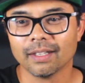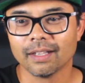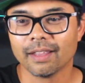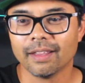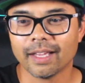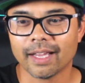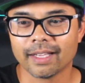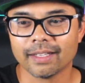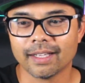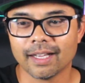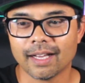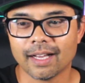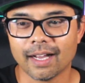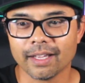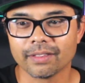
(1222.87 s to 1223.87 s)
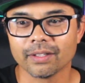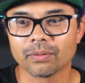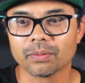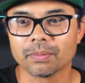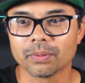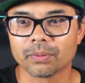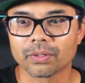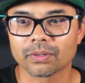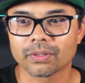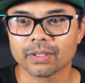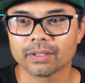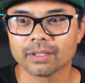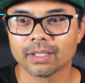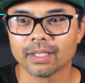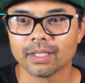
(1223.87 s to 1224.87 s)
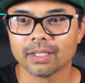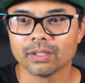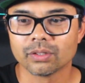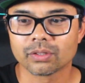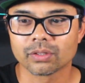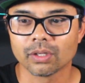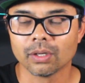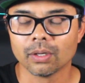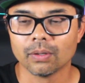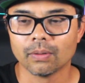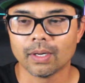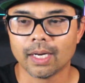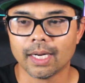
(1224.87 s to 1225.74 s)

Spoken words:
that I think would be worth it. So,